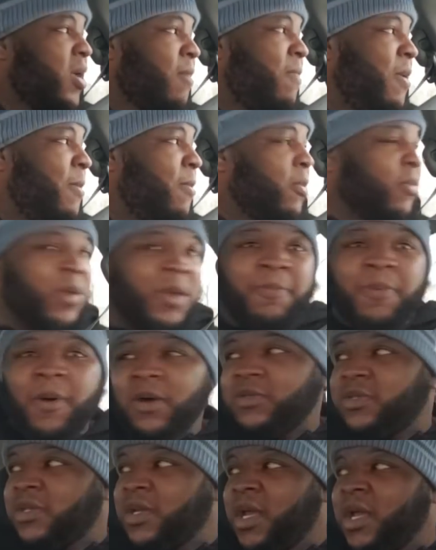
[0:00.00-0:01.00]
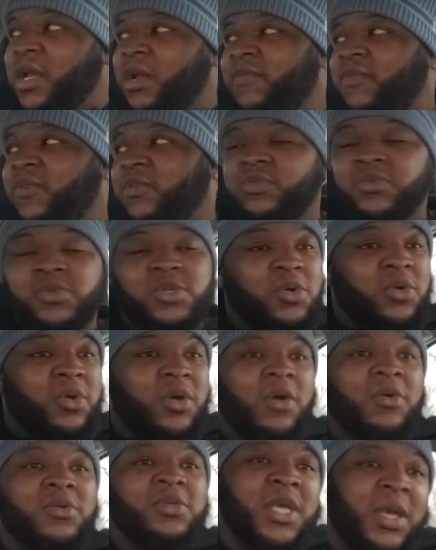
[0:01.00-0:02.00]
and people reposting the interviews with your
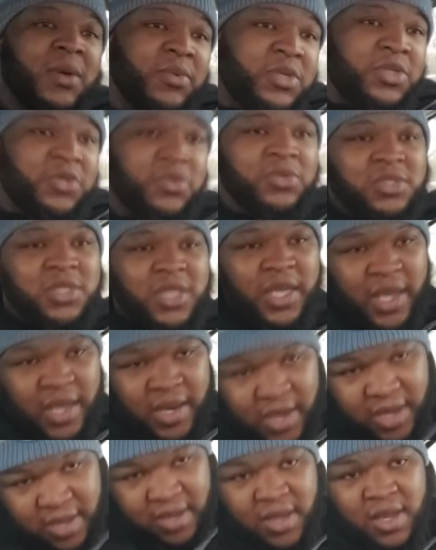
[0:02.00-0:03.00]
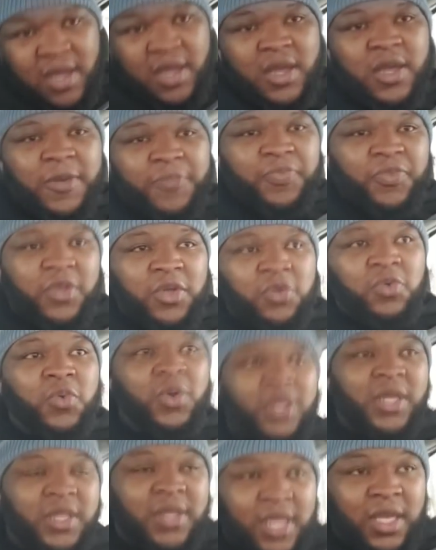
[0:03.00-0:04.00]
coach saying what you saying, and you
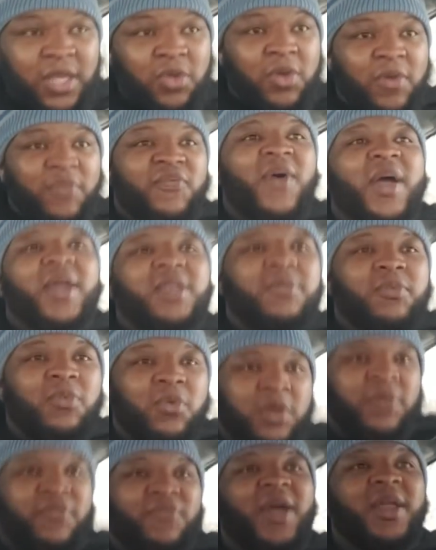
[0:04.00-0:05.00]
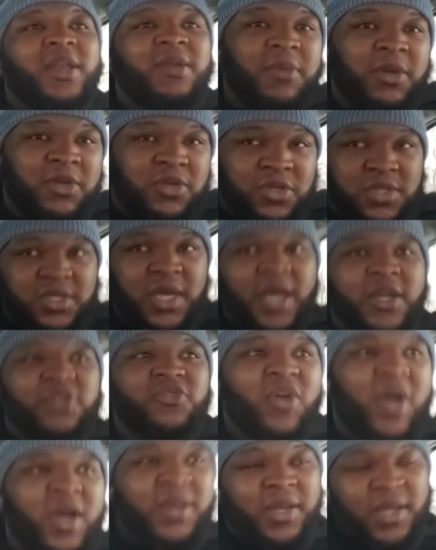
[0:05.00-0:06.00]
really think you can fight them, want to fight Demetrius
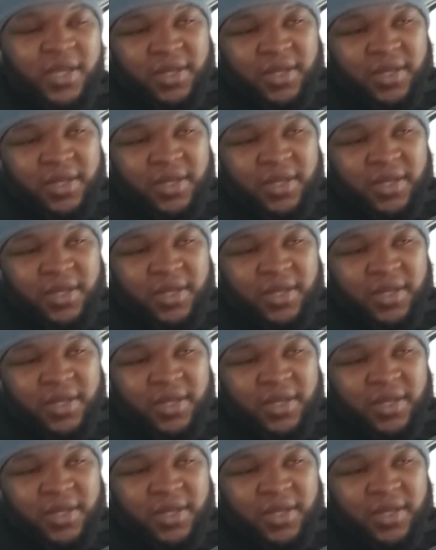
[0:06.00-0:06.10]
Andrade.